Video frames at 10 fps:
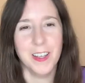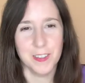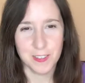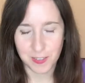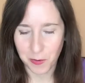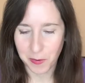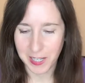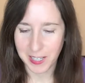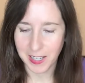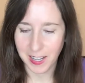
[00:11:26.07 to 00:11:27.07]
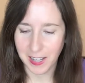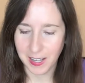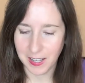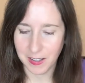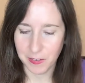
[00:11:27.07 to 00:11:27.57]
suing
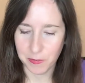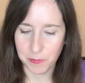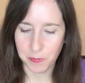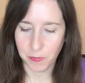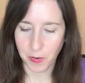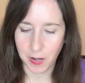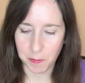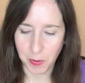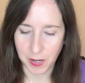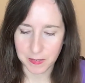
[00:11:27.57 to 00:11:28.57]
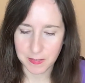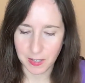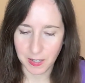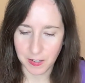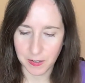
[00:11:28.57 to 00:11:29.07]
parts
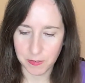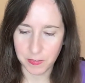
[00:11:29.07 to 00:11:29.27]
of